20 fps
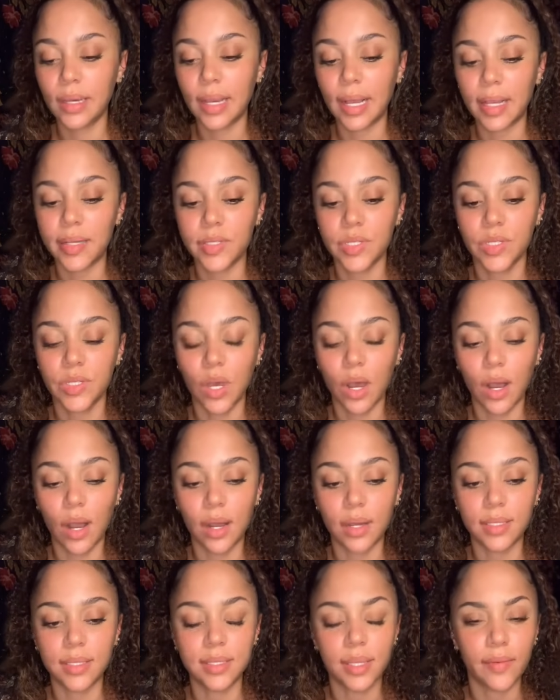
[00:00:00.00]
I
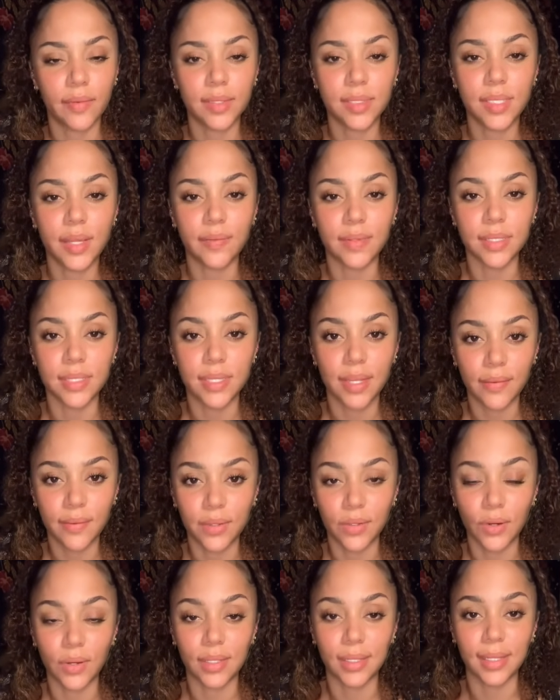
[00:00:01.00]
saw 777
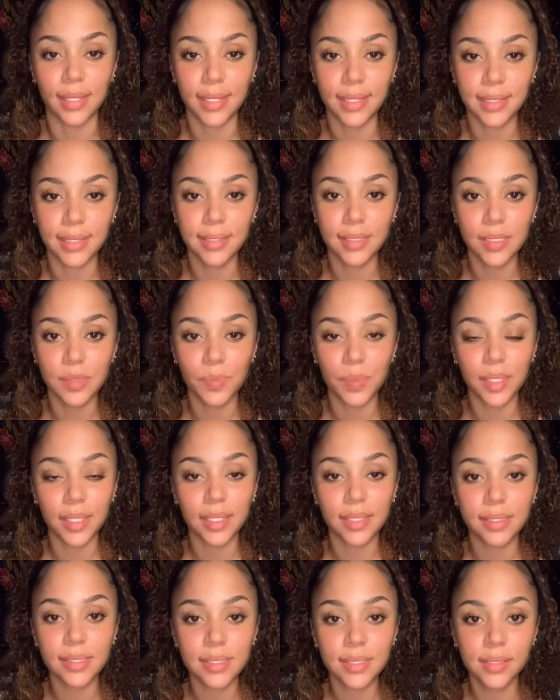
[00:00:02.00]
on a license
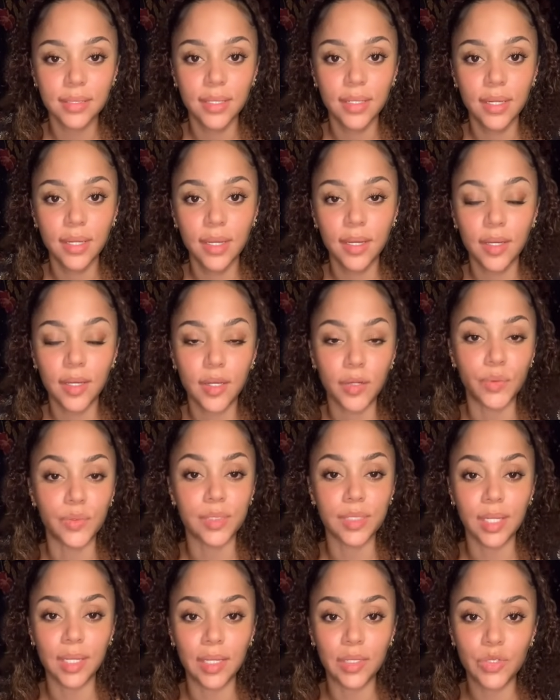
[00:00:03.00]
plate. It was
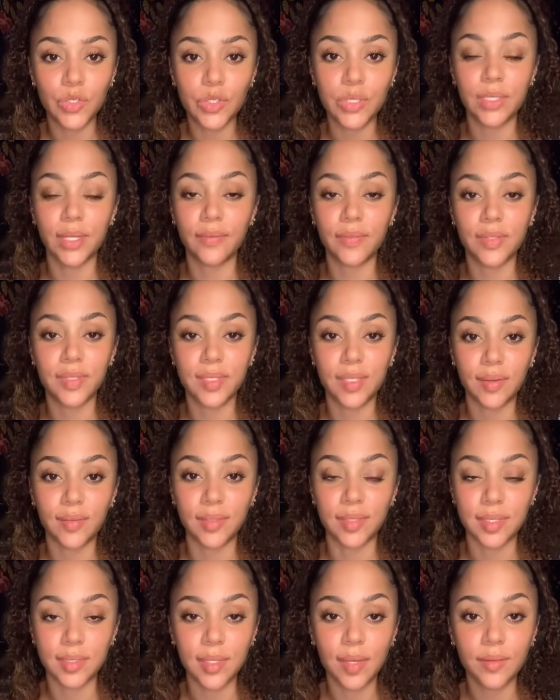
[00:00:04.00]

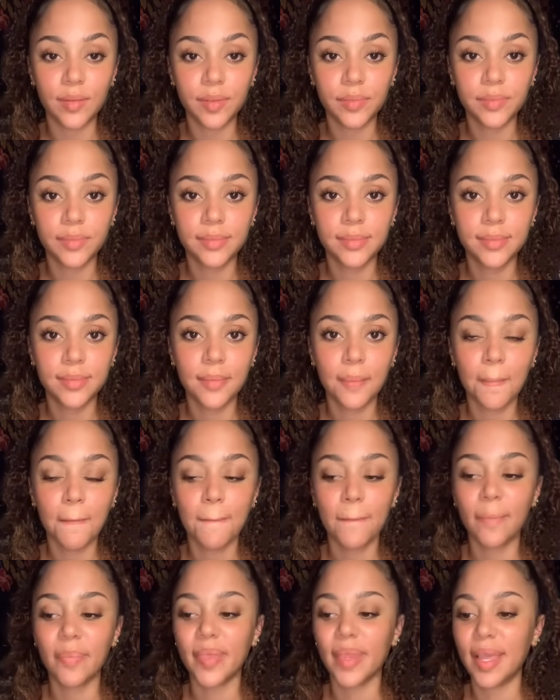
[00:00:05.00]
H777.
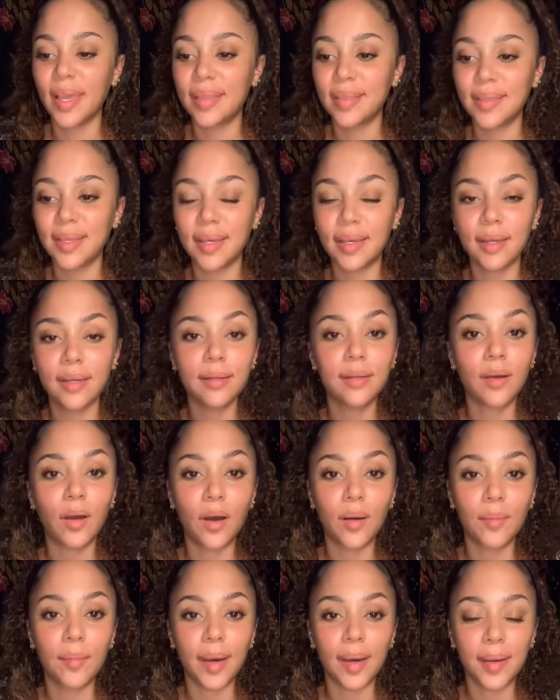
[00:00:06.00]
And then
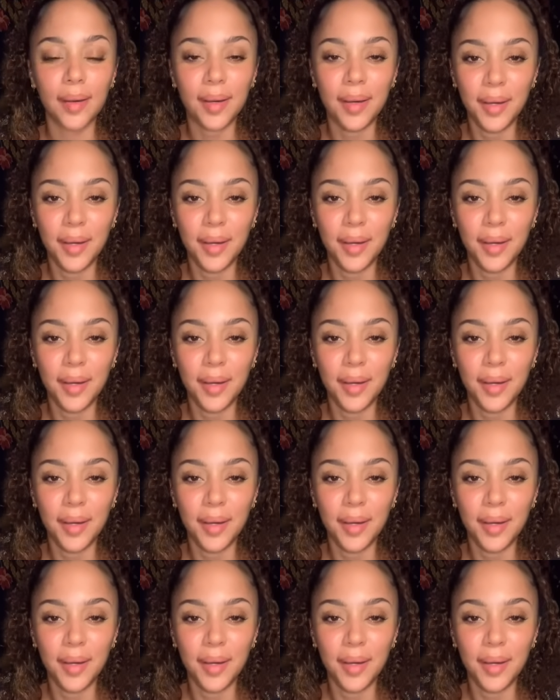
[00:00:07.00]
on my